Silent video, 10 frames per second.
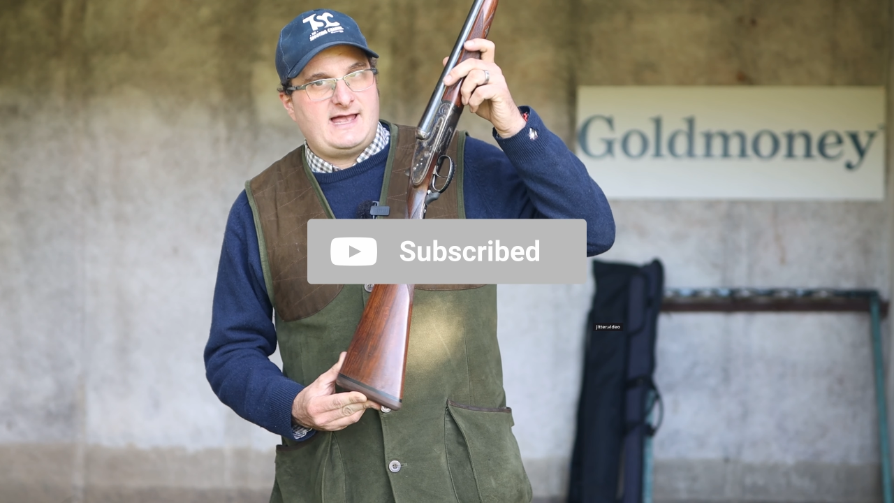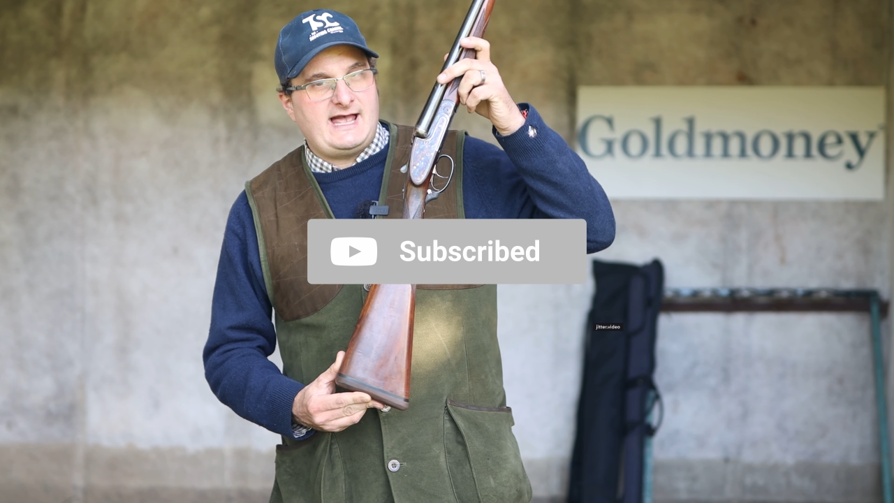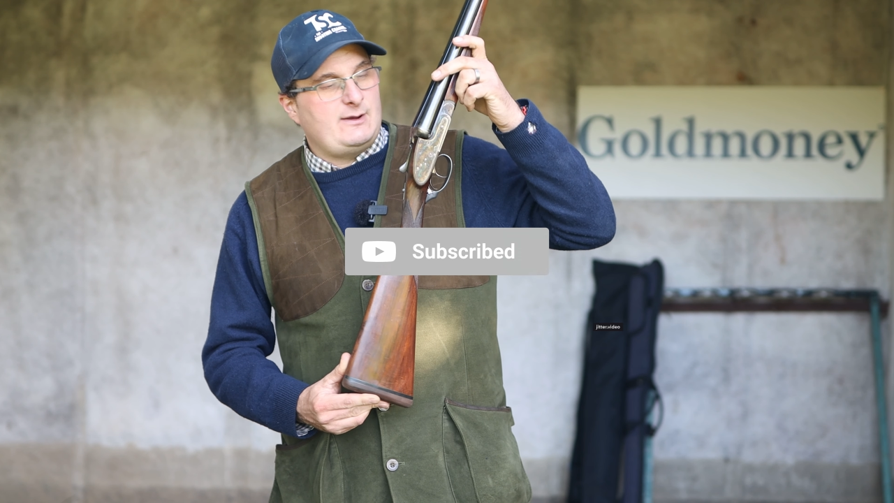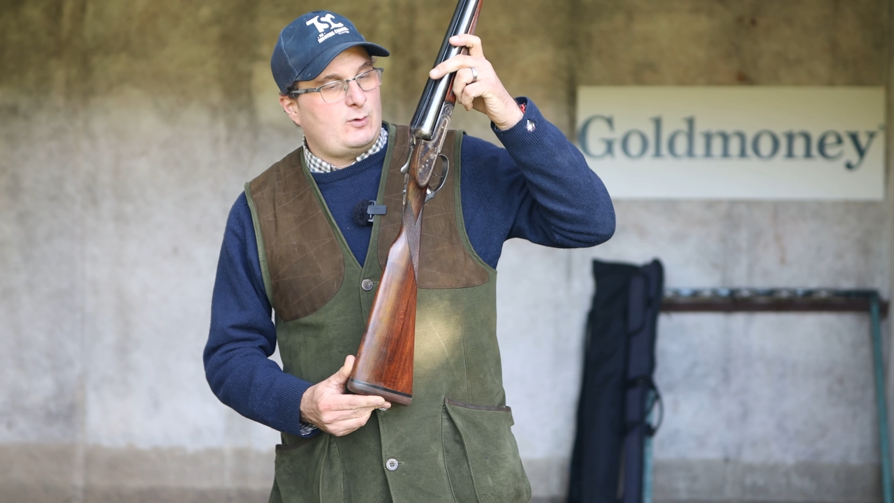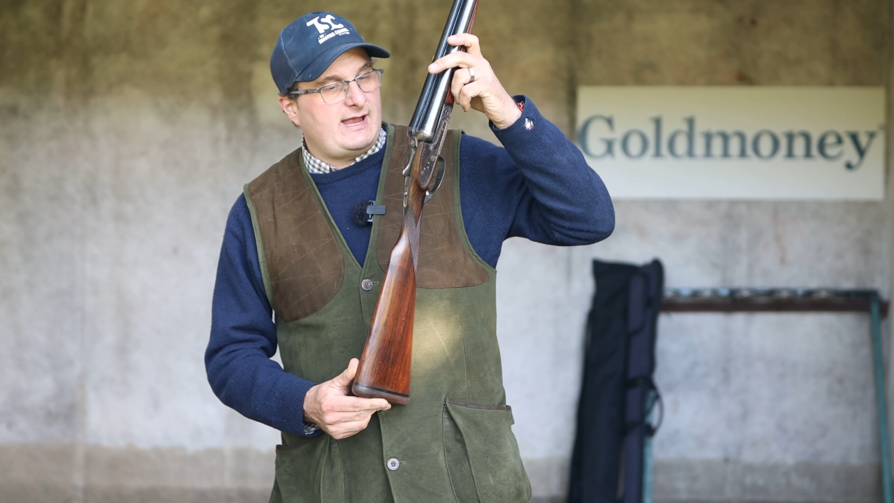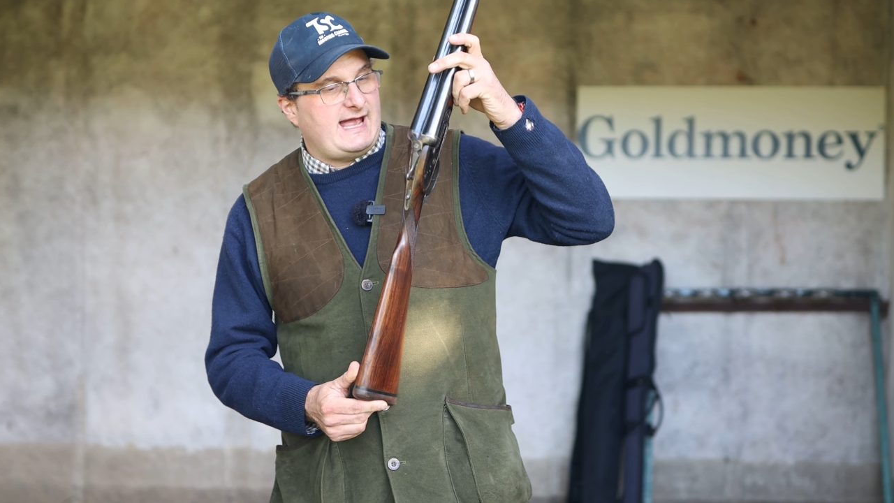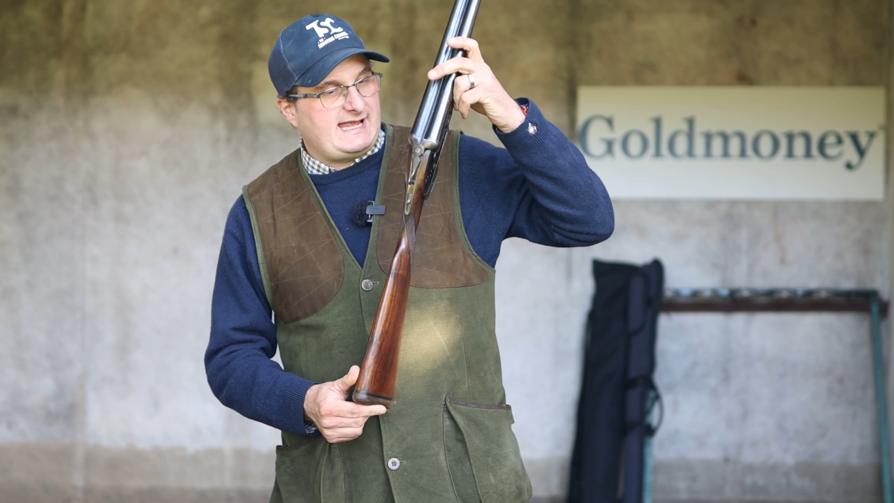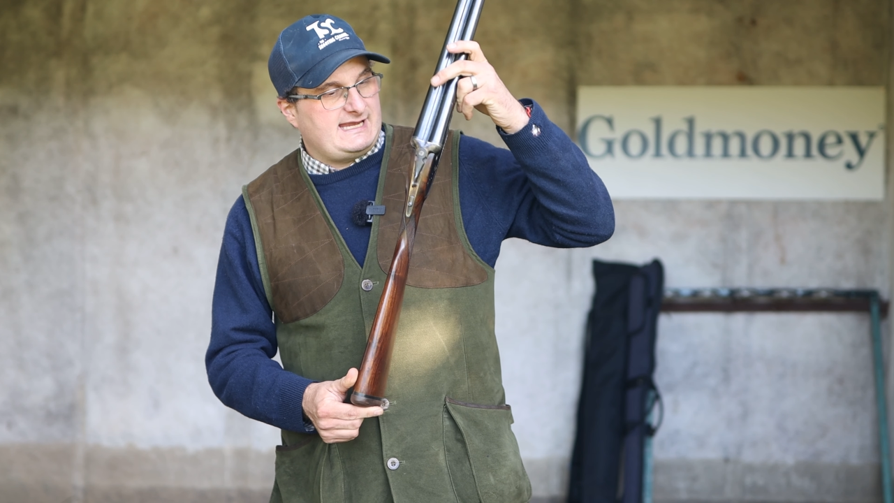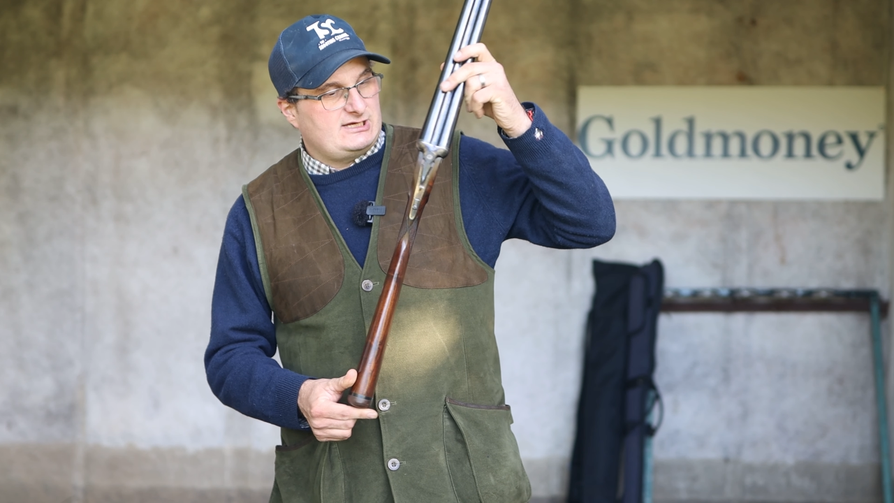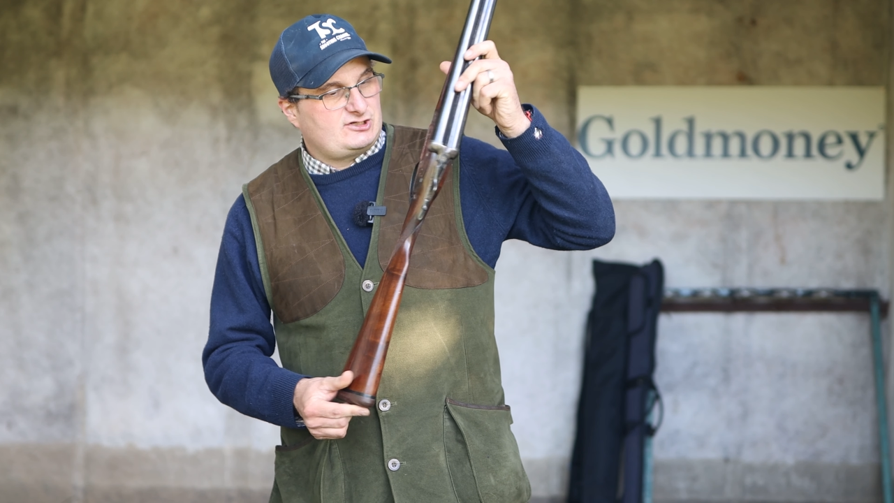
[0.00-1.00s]

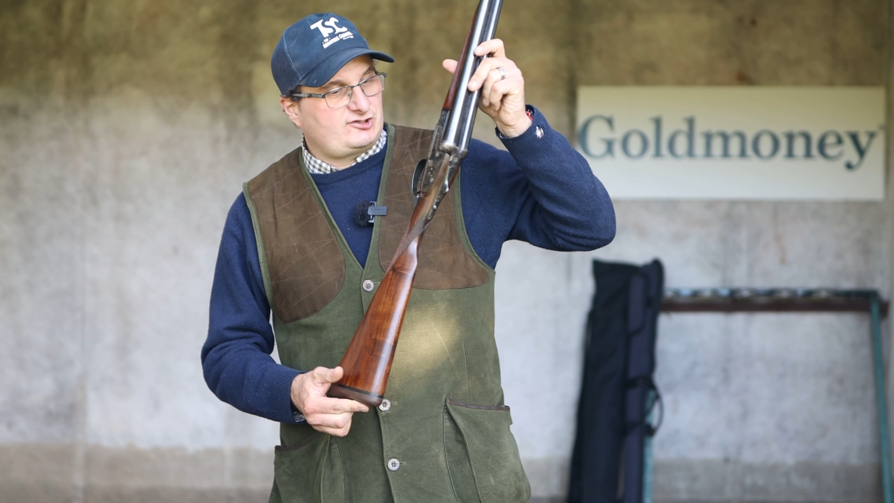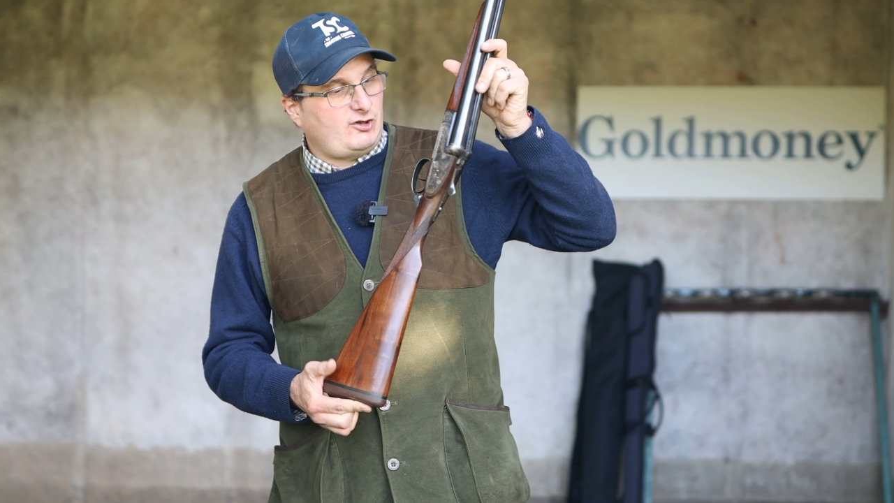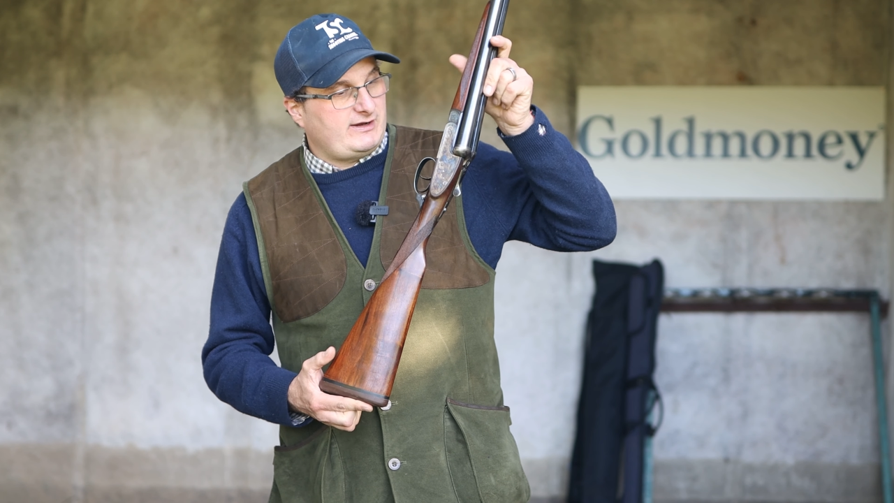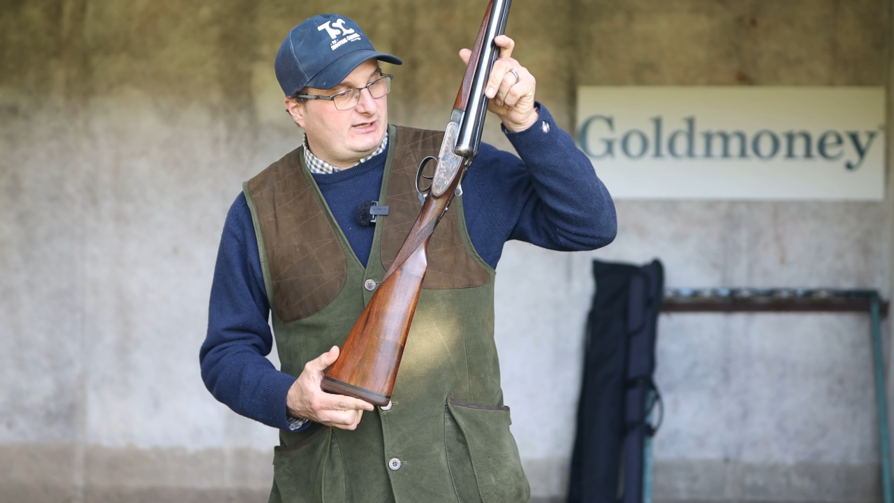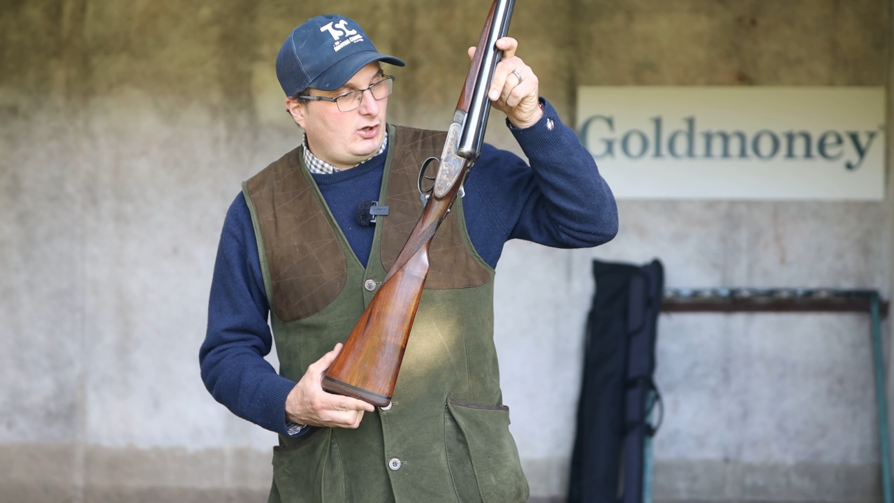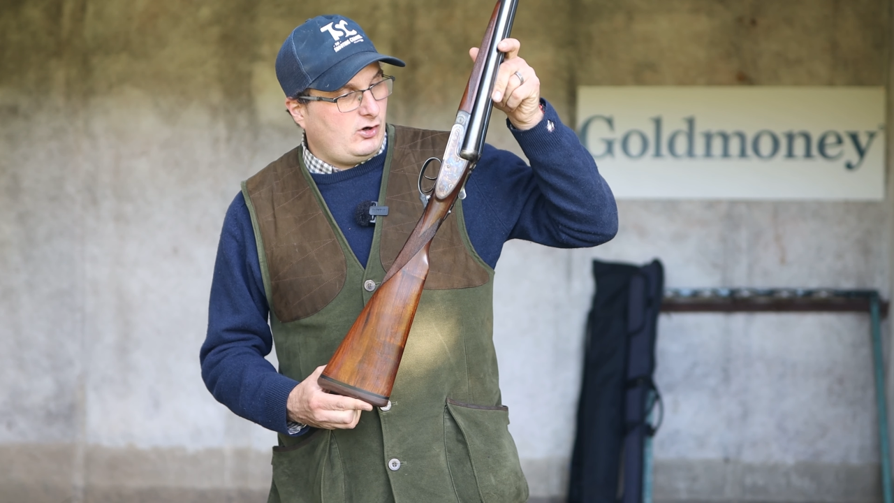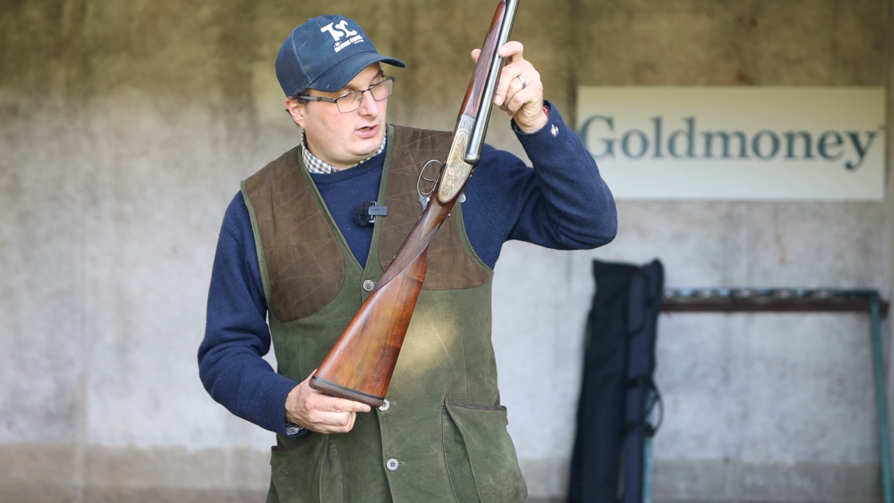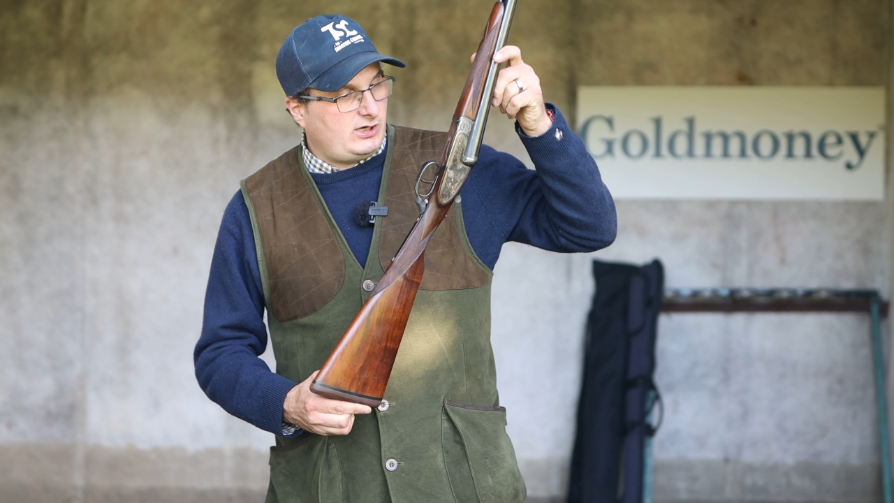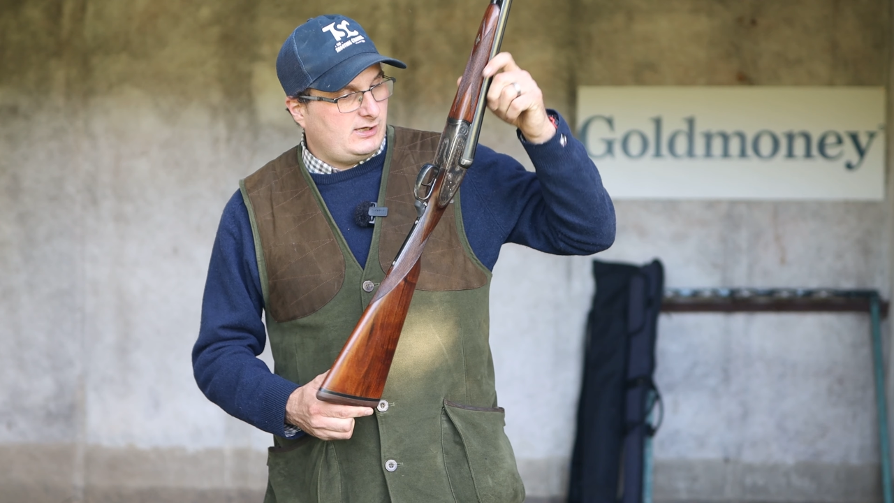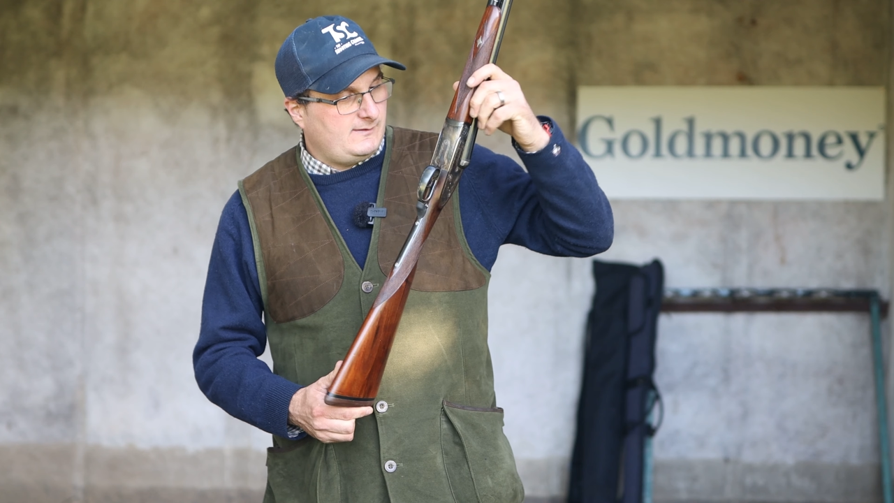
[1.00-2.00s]
AYA side
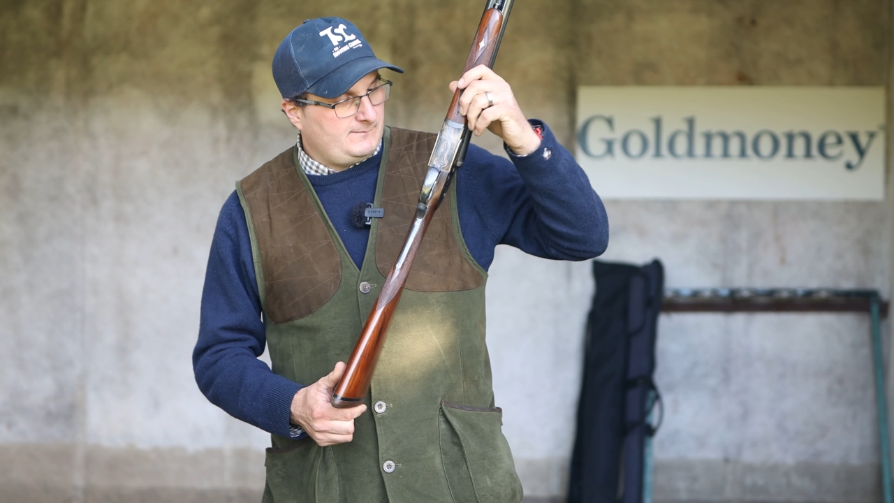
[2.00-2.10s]
lock.